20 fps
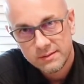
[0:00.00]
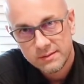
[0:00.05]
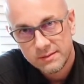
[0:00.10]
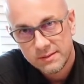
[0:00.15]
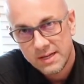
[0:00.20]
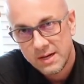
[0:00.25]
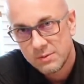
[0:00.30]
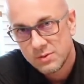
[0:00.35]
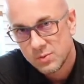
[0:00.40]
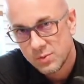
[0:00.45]

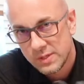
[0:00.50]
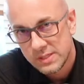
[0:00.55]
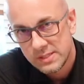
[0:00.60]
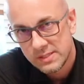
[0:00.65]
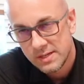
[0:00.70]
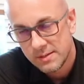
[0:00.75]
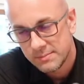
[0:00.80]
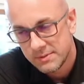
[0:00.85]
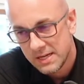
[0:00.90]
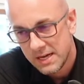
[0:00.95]
that was with
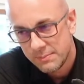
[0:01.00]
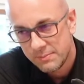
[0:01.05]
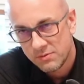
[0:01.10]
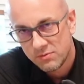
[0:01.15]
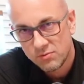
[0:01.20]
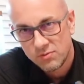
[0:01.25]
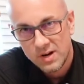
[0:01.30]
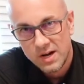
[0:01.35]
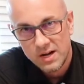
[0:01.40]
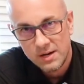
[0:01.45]
some type
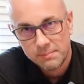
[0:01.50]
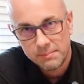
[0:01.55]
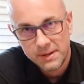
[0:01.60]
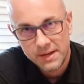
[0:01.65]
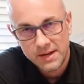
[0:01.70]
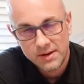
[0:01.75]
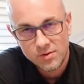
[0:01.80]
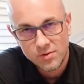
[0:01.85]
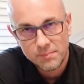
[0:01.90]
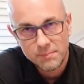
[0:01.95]
of rock
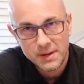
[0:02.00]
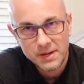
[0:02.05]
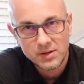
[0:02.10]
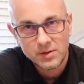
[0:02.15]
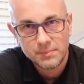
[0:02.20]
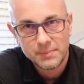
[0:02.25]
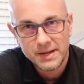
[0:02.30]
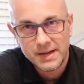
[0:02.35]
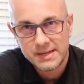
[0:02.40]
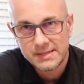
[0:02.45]
band or
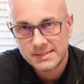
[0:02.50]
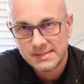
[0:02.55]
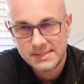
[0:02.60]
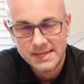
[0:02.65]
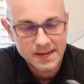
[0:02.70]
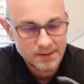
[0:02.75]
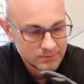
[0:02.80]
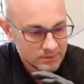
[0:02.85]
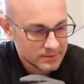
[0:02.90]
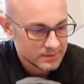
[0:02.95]
metal band
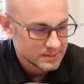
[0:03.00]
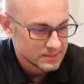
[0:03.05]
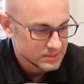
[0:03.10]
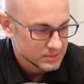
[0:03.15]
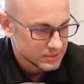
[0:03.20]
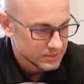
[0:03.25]
sounded this